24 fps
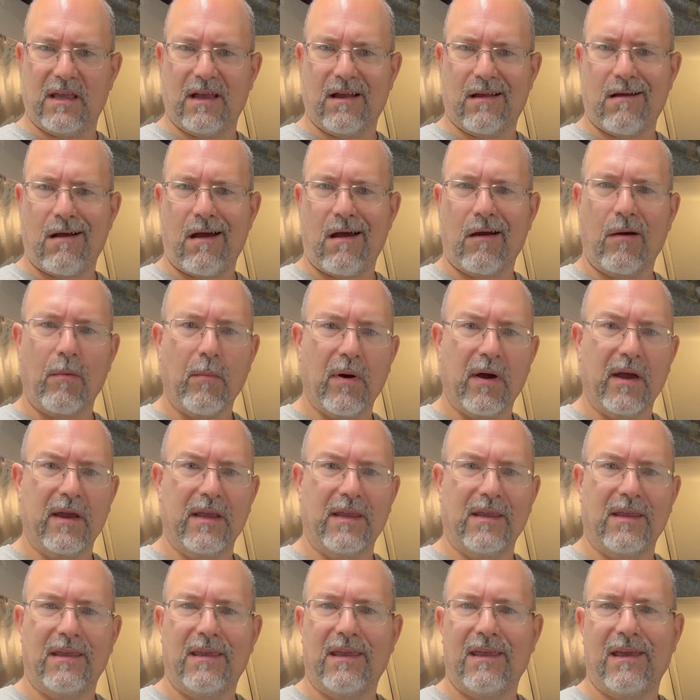a
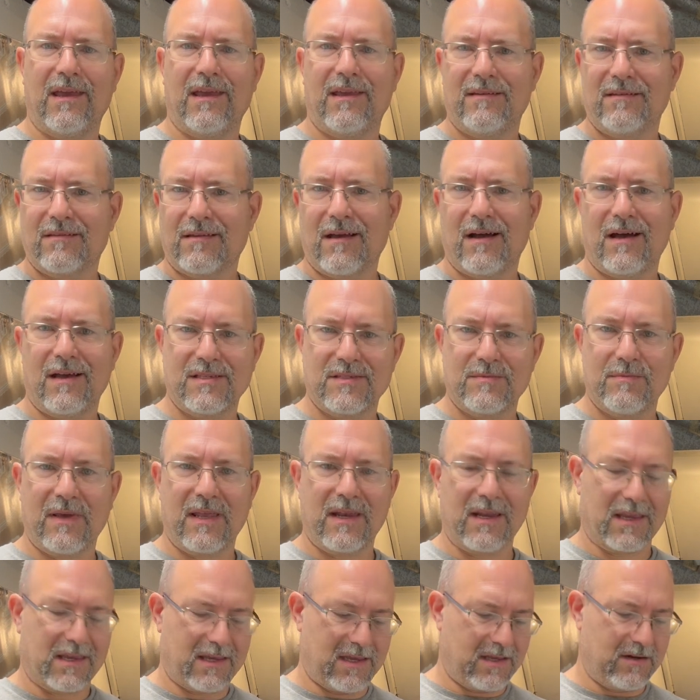carbine kit,
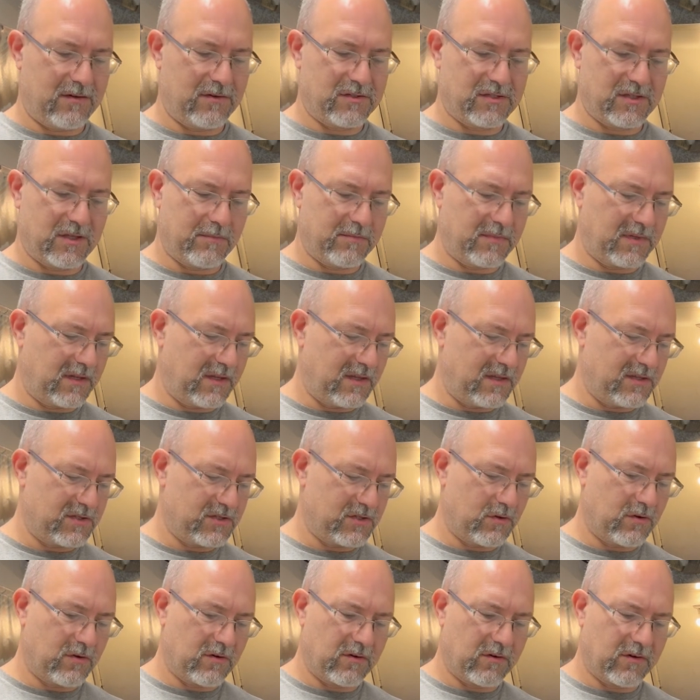cosmetic kit or something he
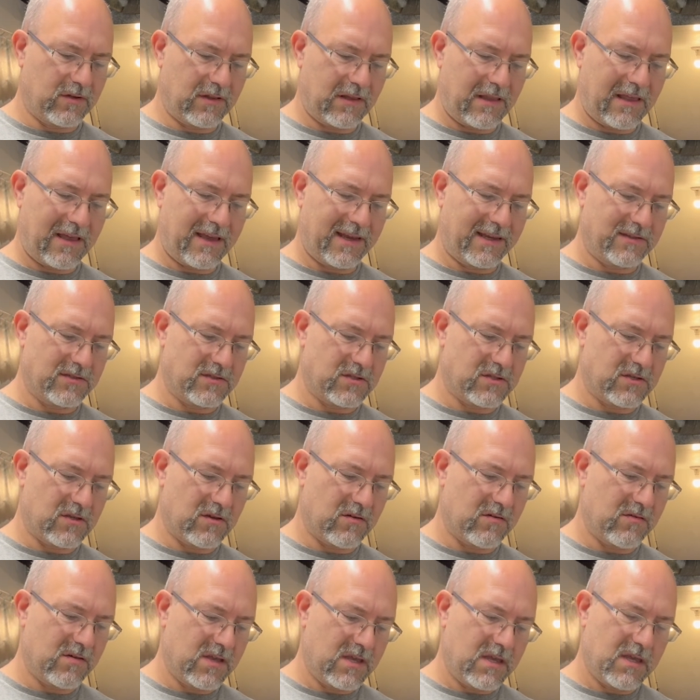saw online.
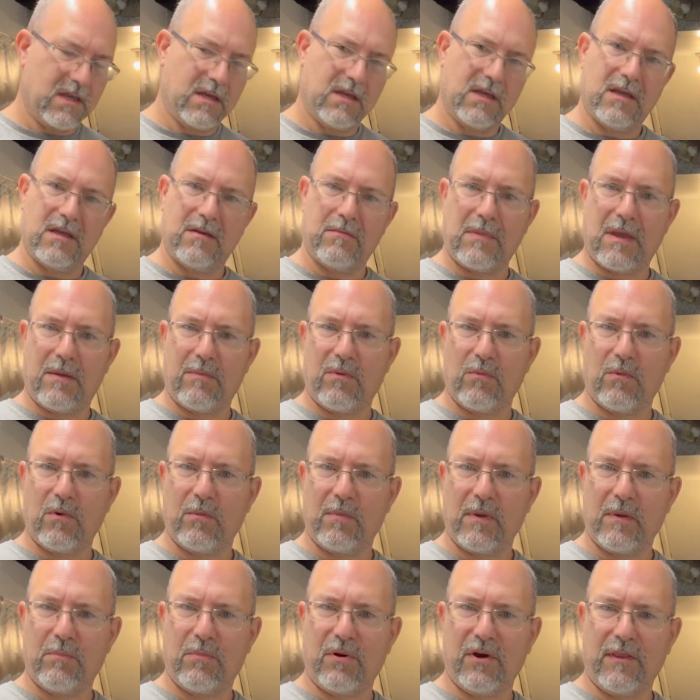So maybe we'll
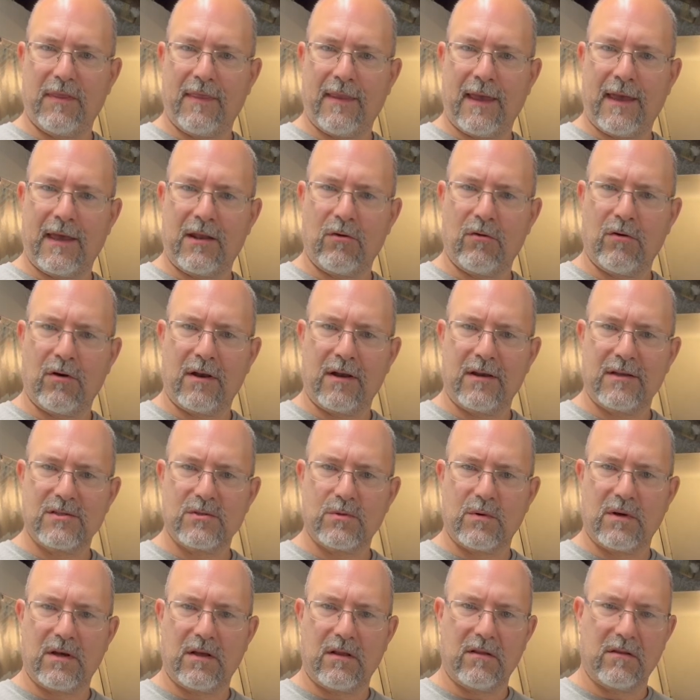be putting that on as
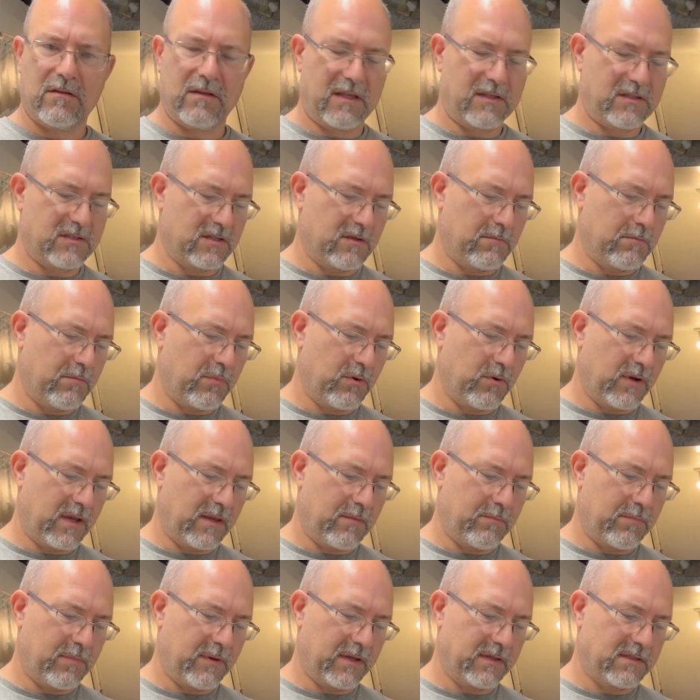well at some
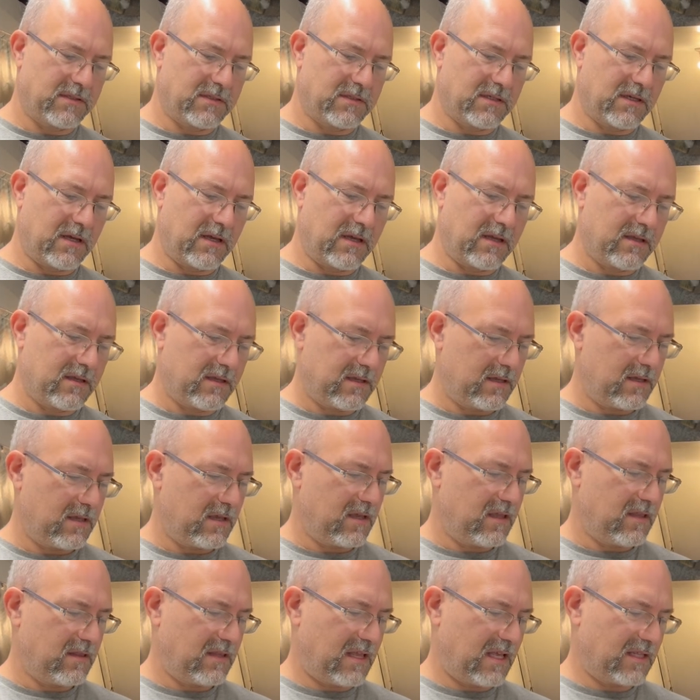point, but
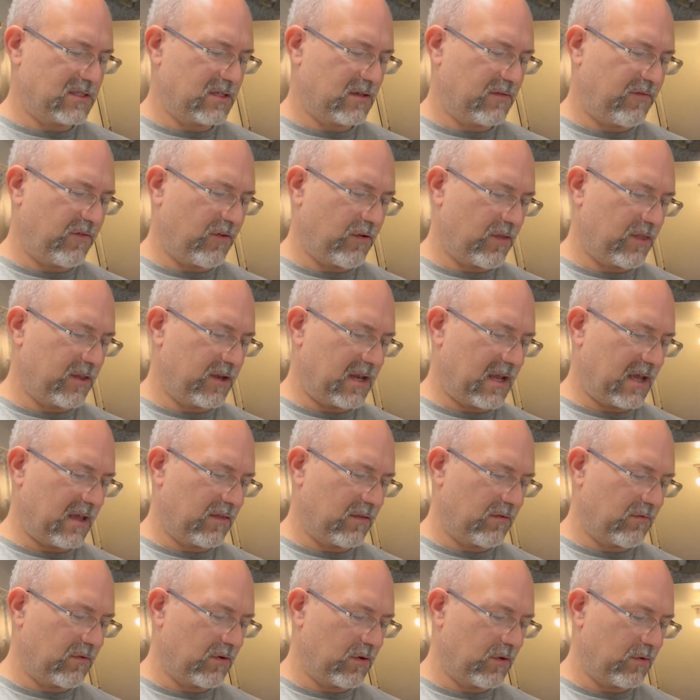that's further down
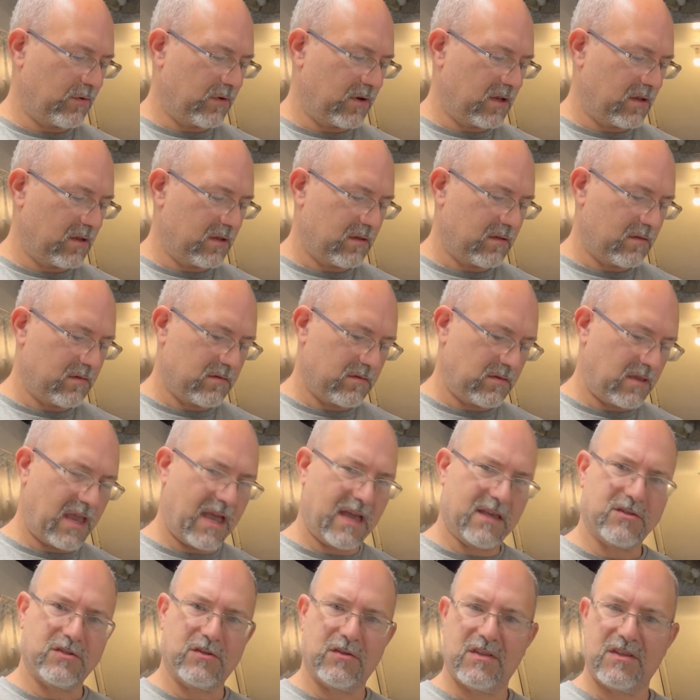the road.
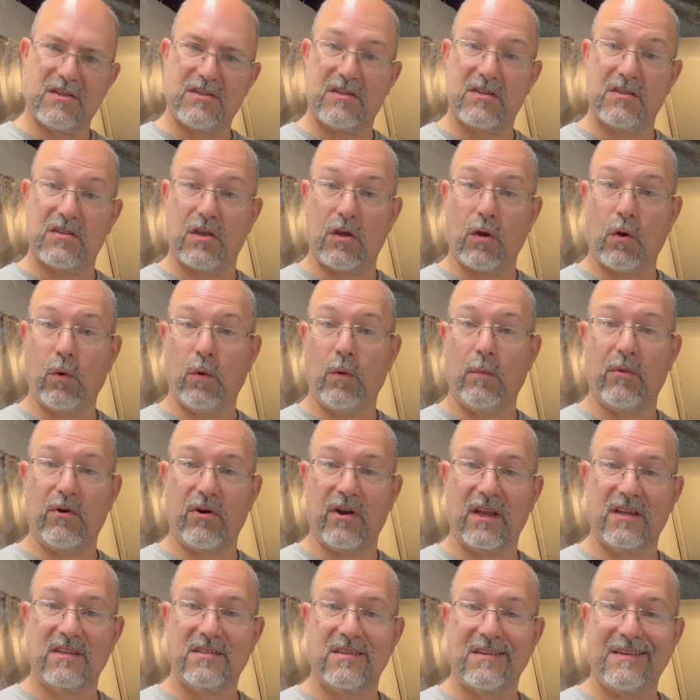Yeah, so this is the
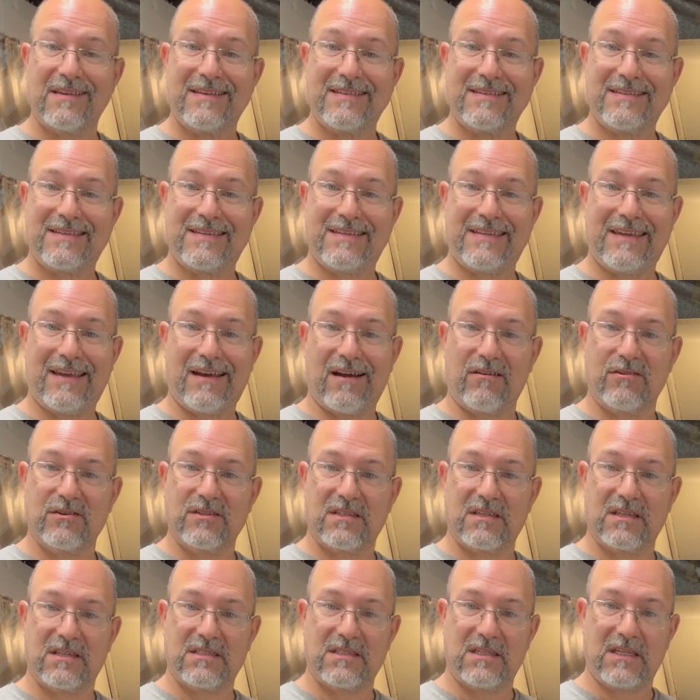Umarex
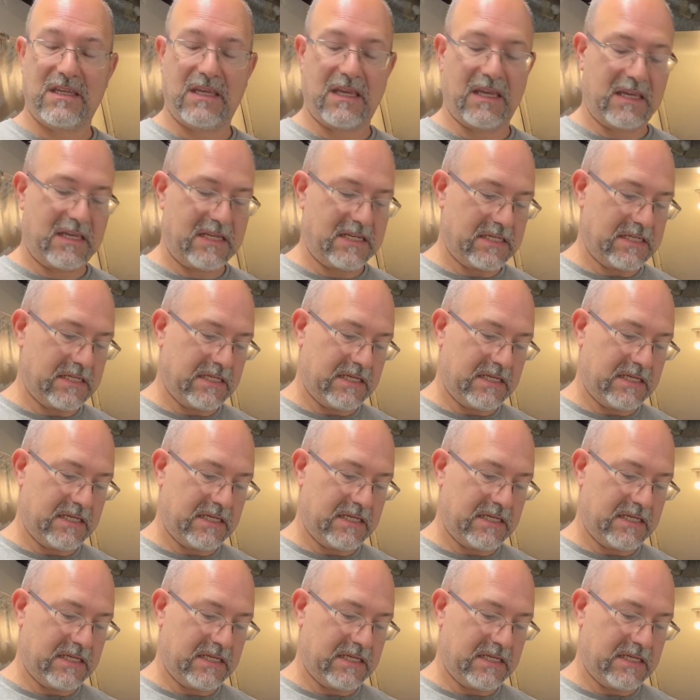TR68